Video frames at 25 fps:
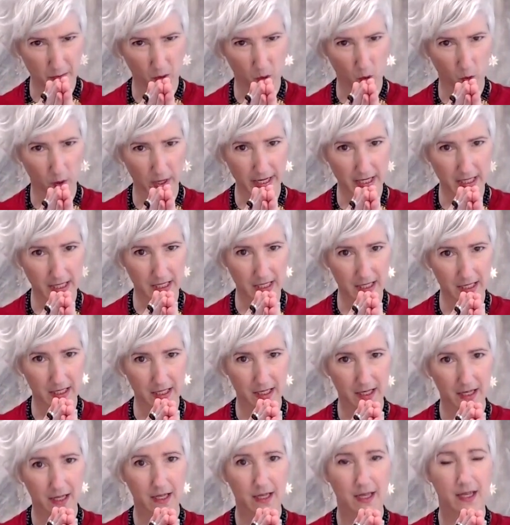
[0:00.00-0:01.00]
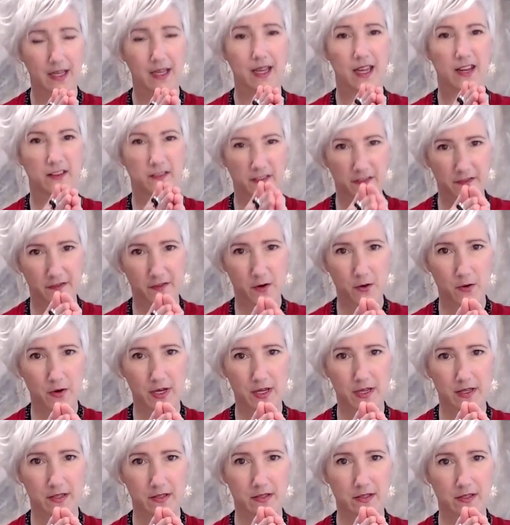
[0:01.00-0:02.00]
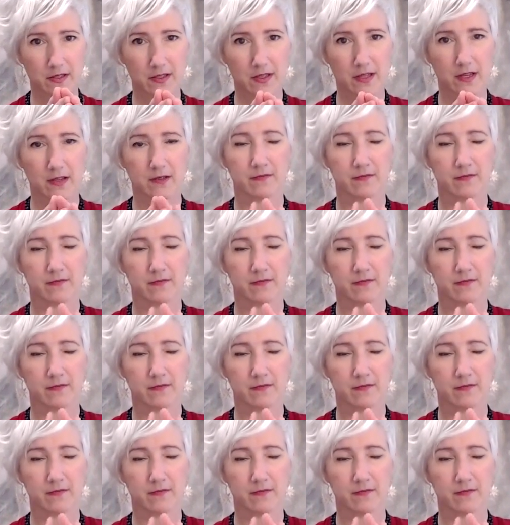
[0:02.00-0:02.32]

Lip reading: pointed and focused,